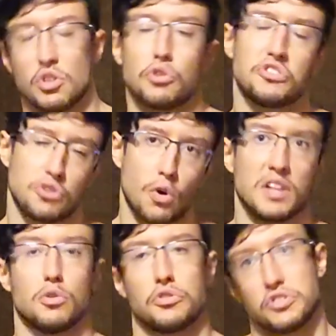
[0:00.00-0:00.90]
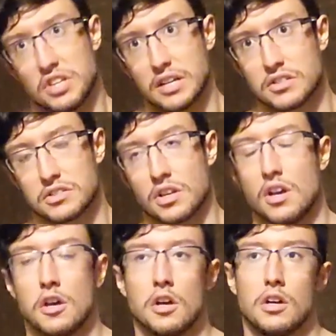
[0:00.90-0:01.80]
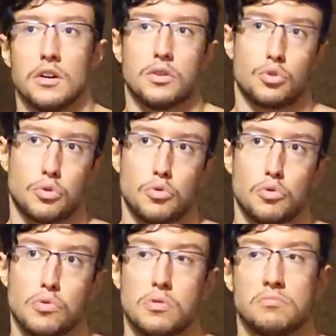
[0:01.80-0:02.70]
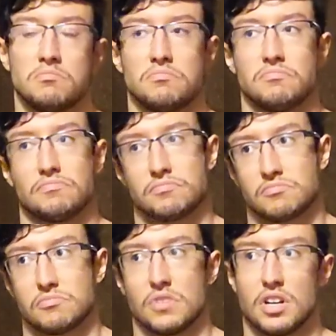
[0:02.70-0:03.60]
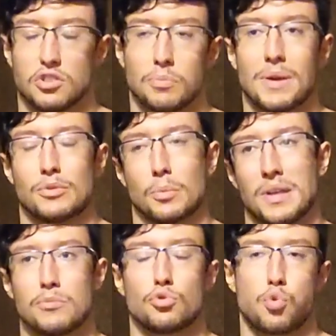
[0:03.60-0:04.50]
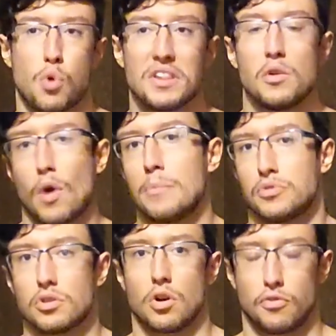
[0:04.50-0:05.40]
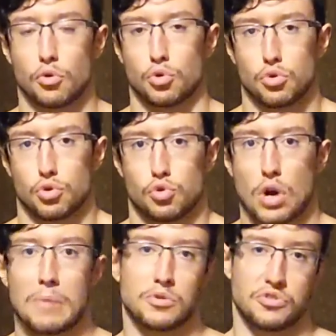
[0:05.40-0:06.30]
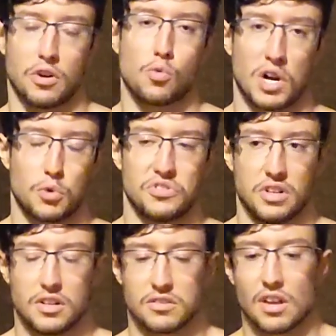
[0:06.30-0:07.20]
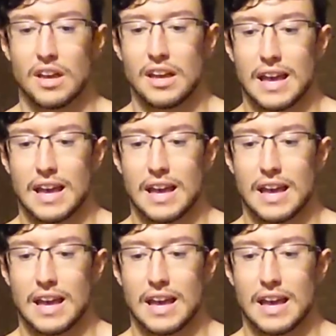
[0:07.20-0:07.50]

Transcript: 6 to sometimes 20 reps for the traps, because they're quite resilient.